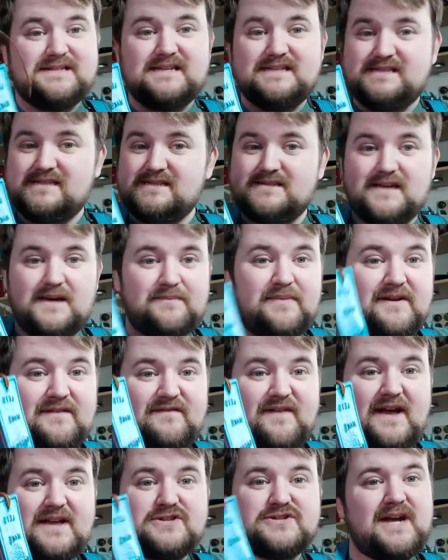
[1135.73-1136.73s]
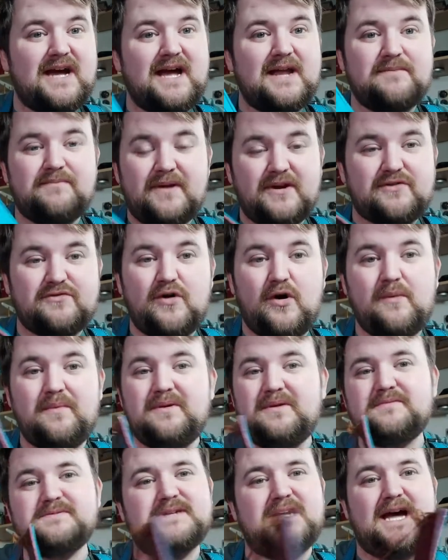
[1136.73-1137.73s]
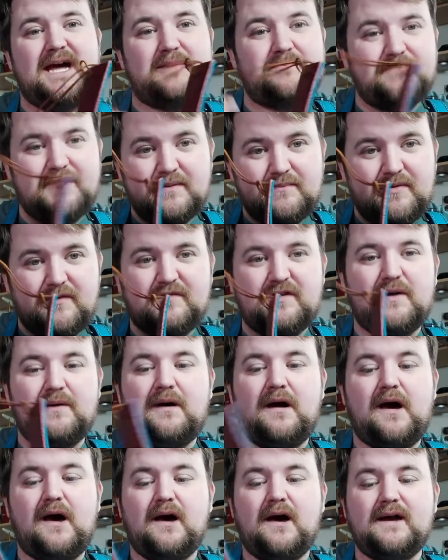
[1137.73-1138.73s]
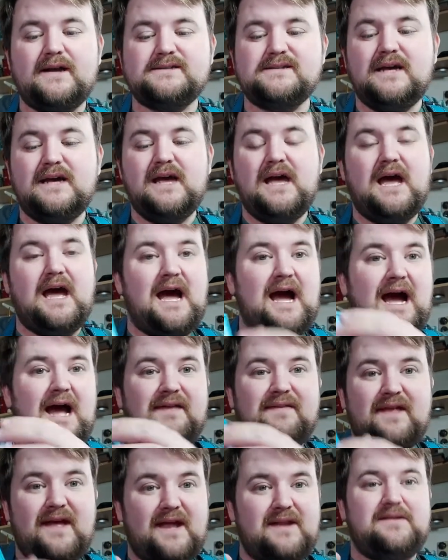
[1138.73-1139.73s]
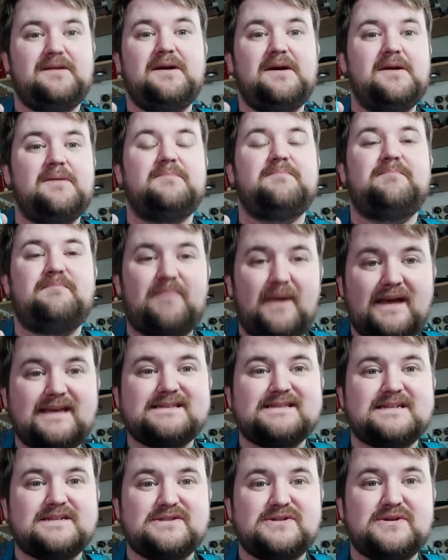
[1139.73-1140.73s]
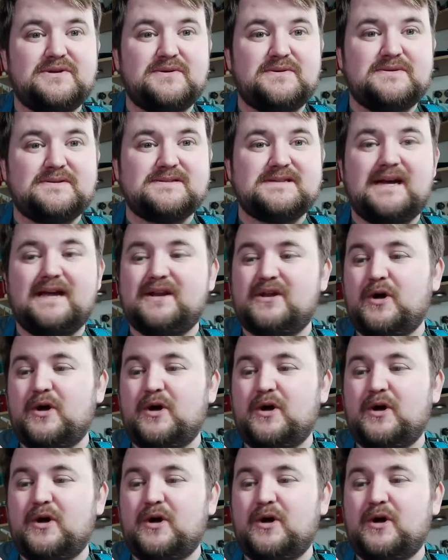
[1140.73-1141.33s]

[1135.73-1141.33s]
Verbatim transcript: It's a bit of veg tan, bit of chromium tan, bit of buffalo hide, and then basic tools and